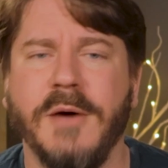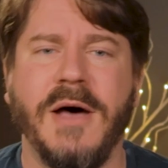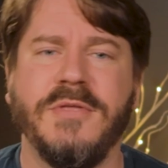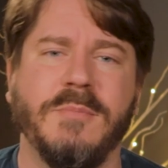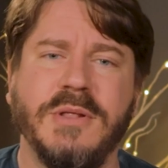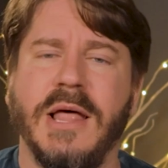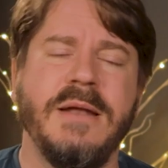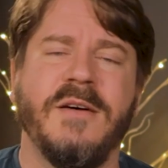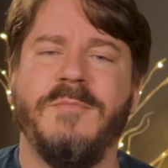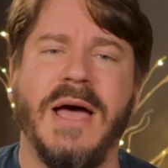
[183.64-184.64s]
about the
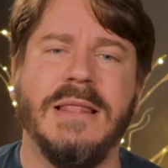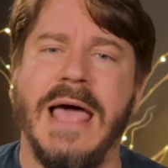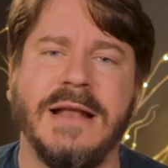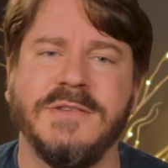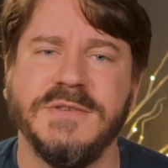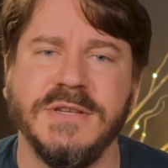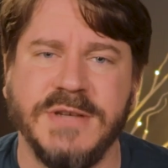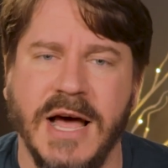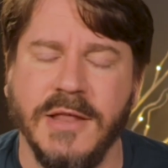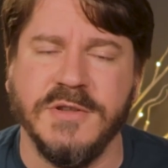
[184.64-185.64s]
plight of my lactose
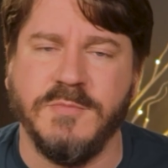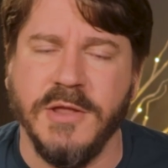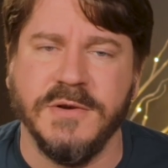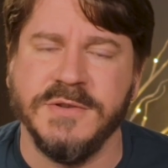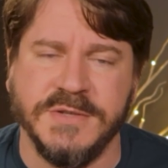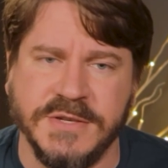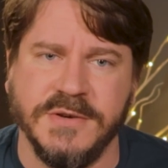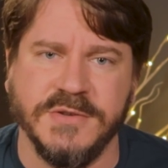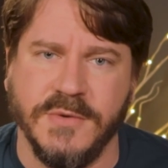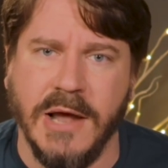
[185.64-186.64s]
intolerance brothers and
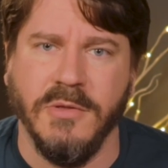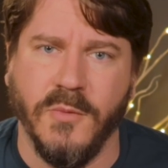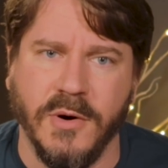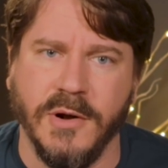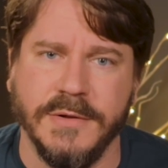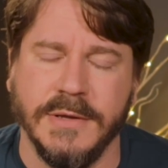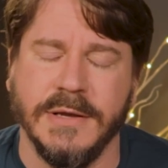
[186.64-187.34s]
sisters around the world?